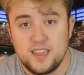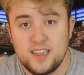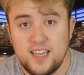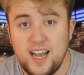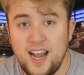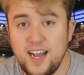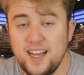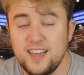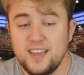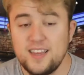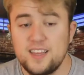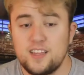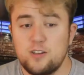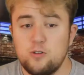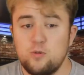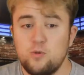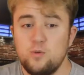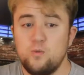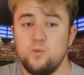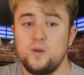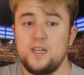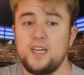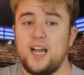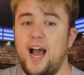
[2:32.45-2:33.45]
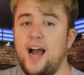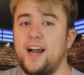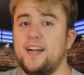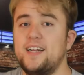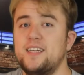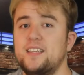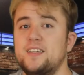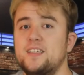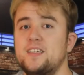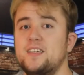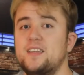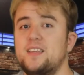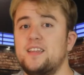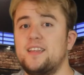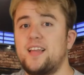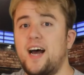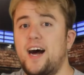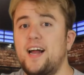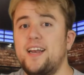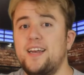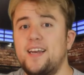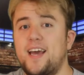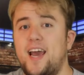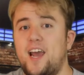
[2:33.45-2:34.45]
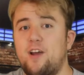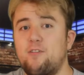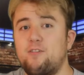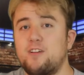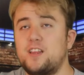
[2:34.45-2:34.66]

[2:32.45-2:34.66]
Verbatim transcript: Then we head into Sunday